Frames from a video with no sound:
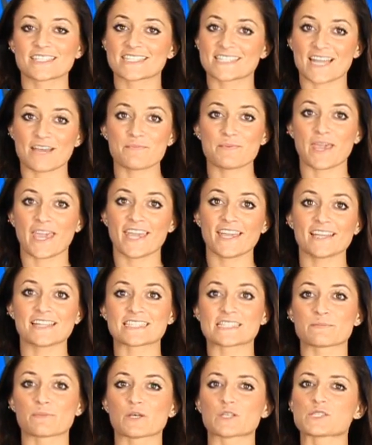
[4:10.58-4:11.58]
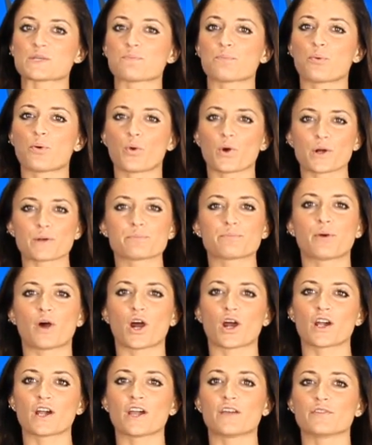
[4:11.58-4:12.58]
Step eight is the most important
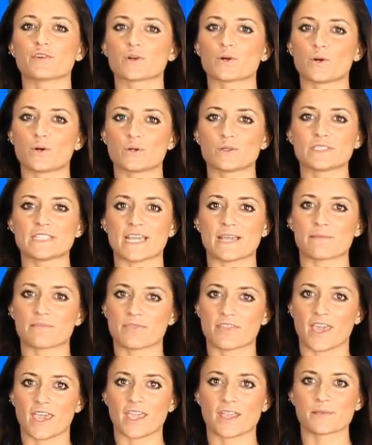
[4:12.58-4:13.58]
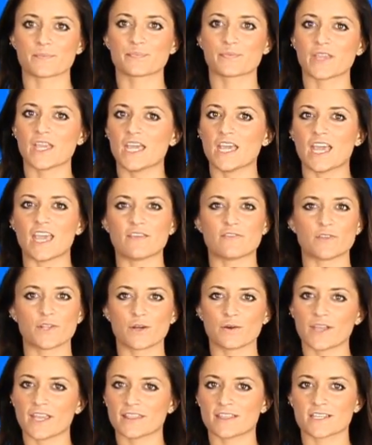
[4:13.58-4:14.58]
part of your whole damn thing. If you
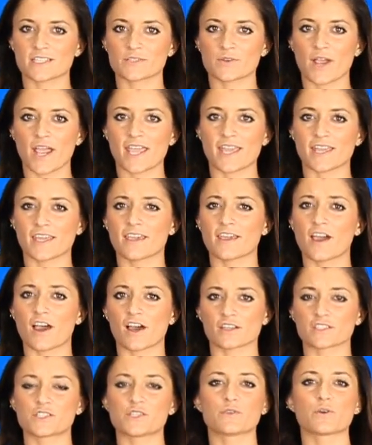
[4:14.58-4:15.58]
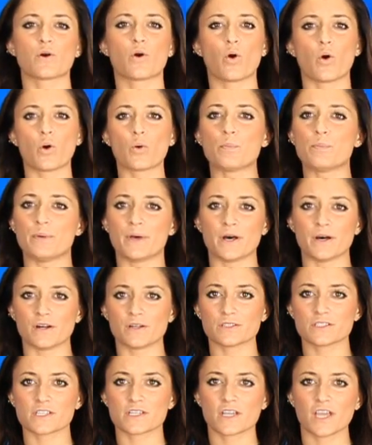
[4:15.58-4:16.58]
don't get this right, it can cost you the whole
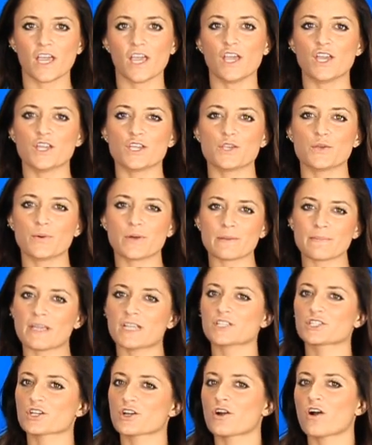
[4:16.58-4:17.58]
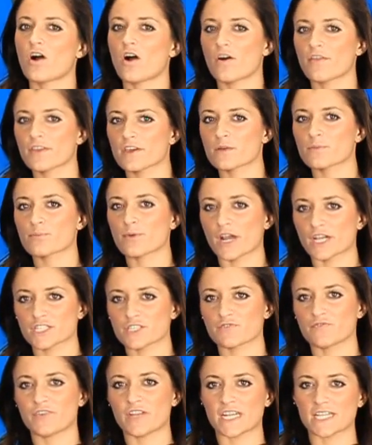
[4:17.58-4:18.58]
build. You want to make sure all the
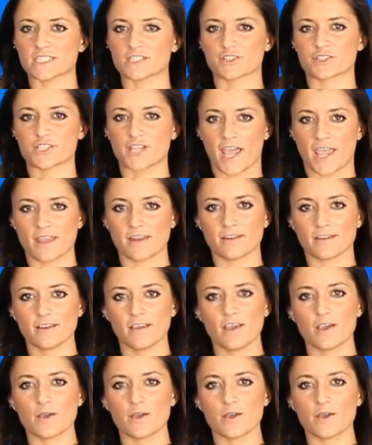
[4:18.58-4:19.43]
compression fittings are tight.